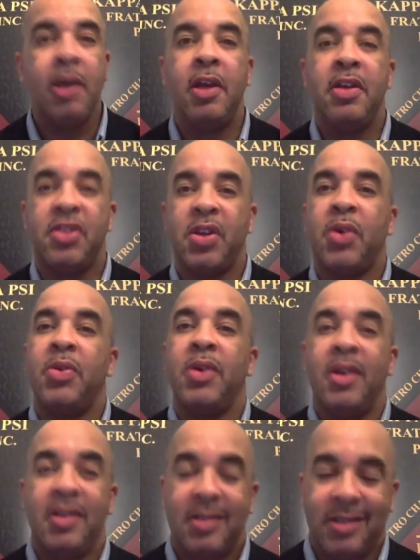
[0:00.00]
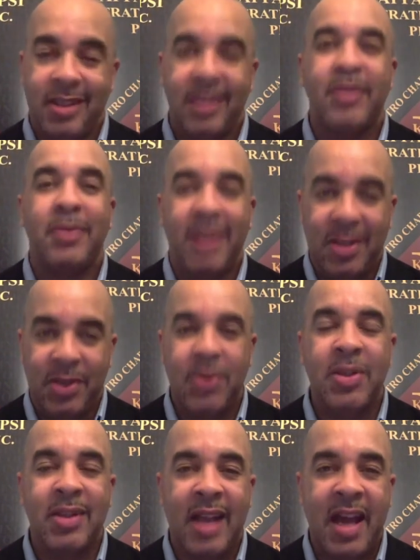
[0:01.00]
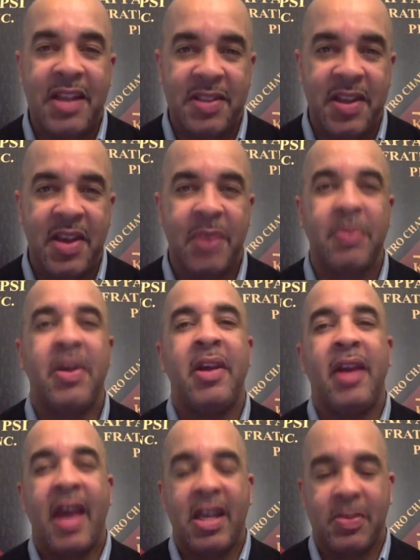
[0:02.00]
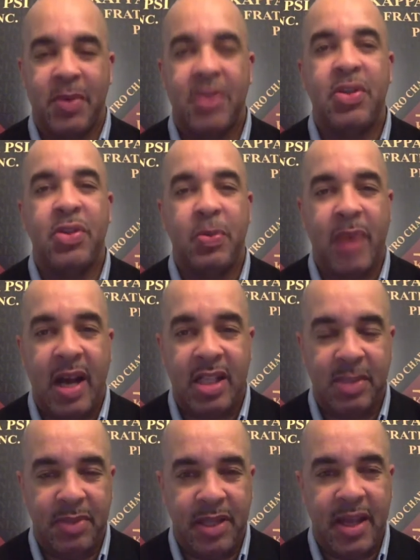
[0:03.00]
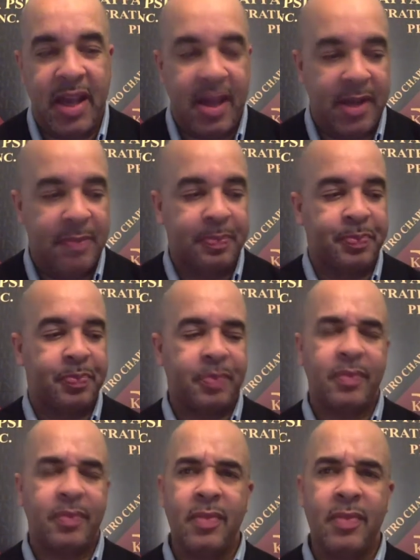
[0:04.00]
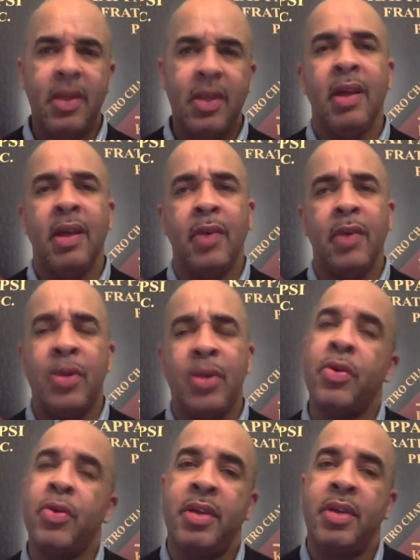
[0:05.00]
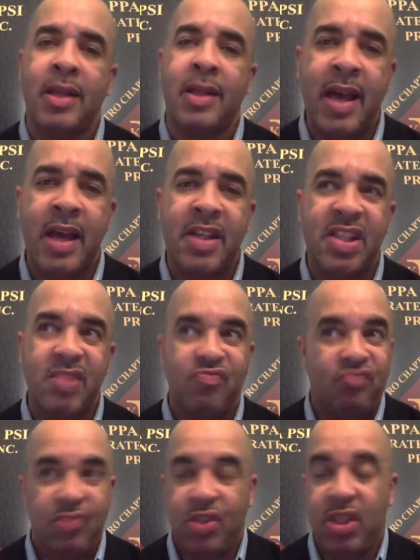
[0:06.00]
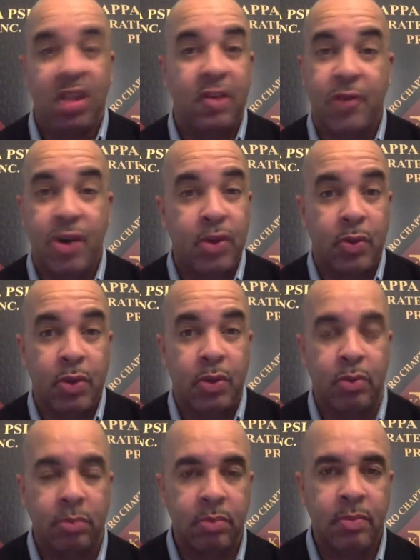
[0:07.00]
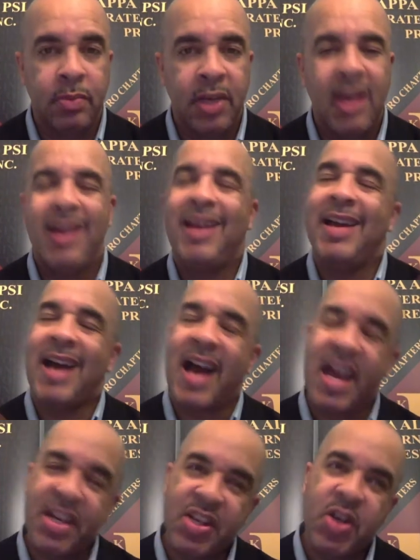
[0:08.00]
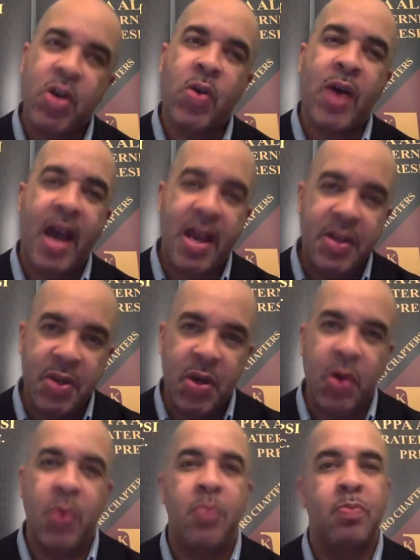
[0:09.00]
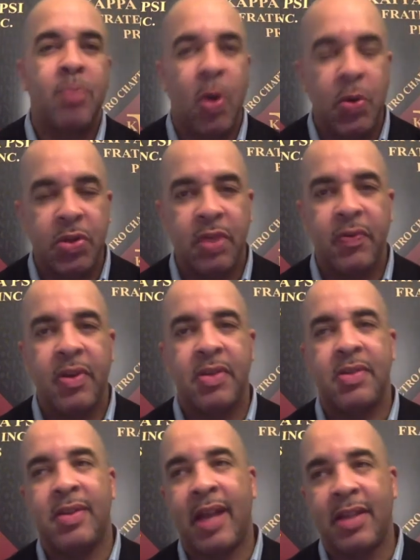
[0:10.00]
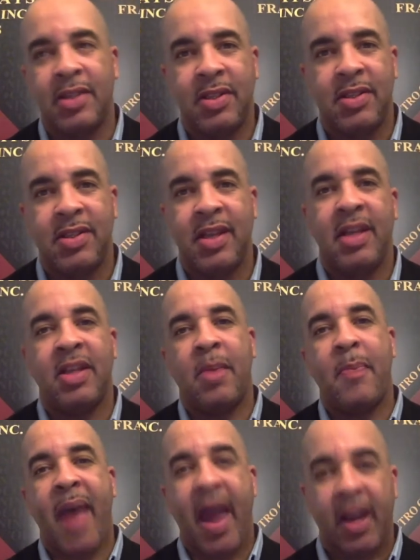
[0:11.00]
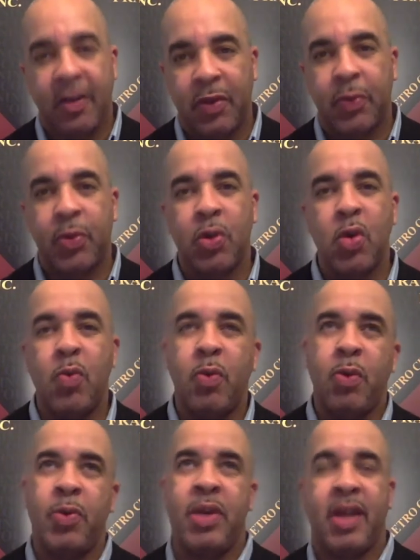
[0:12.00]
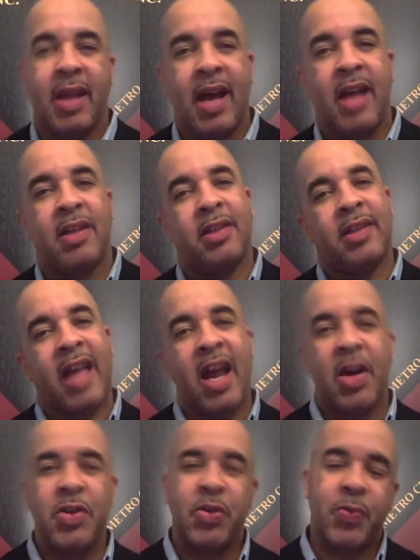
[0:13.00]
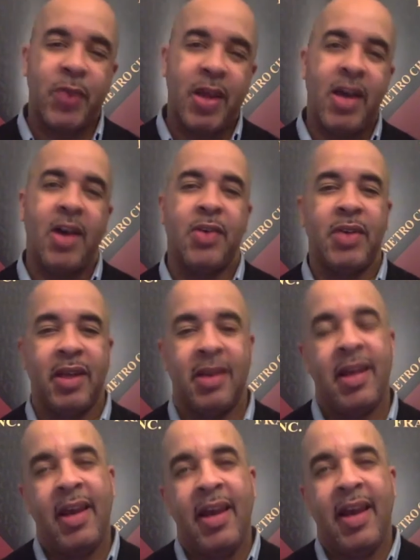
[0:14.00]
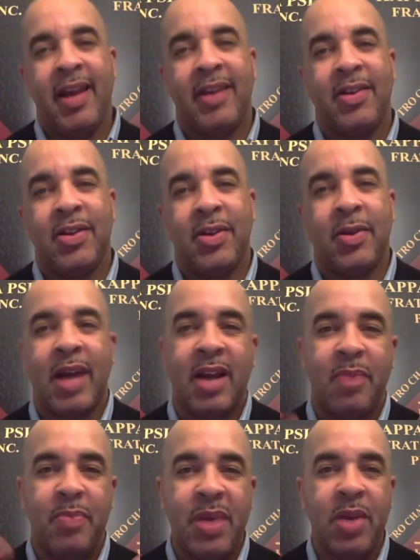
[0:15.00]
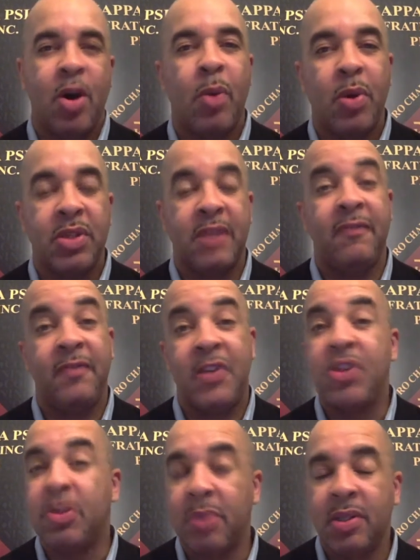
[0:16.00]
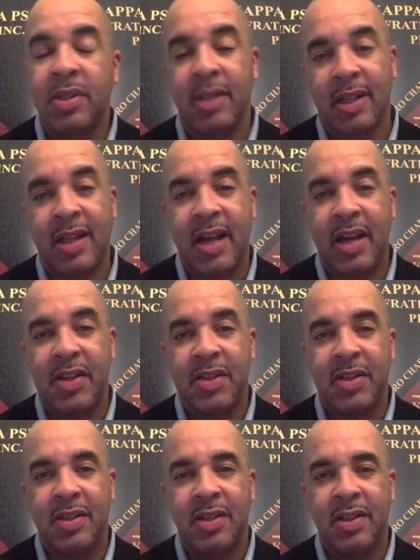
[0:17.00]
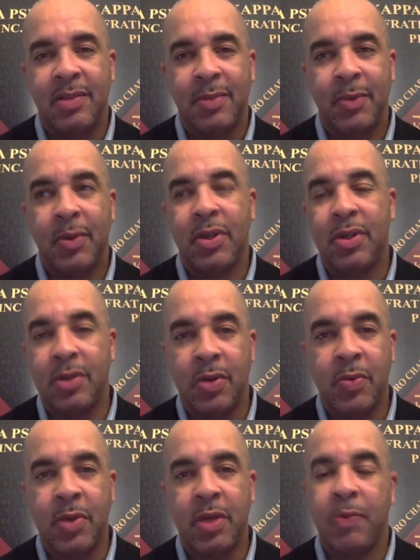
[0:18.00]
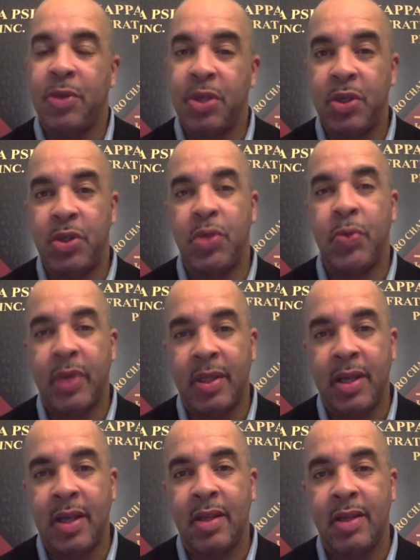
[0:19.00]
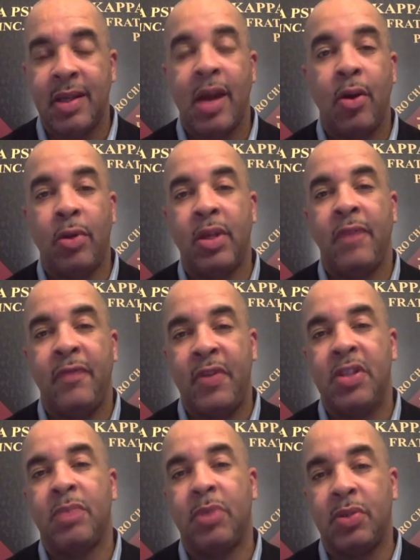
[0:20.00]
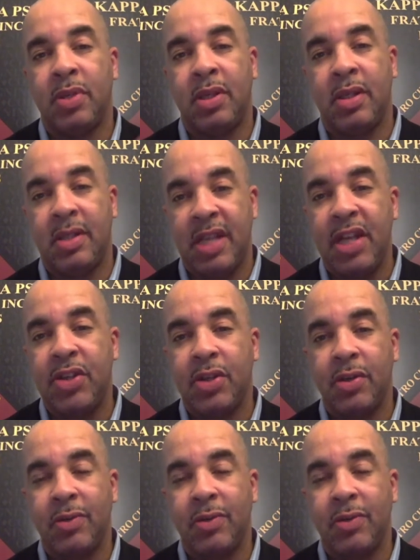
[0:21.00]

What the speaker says: So utilize them as much as you possibly can. When you're in their class, sit in the front of the room. I know most of us like to sit in the back of the room where we can kind of lounge around and kind of be almost invisible in the class. Well, you know what? When you're doing that, you're not only invisible to the teacher.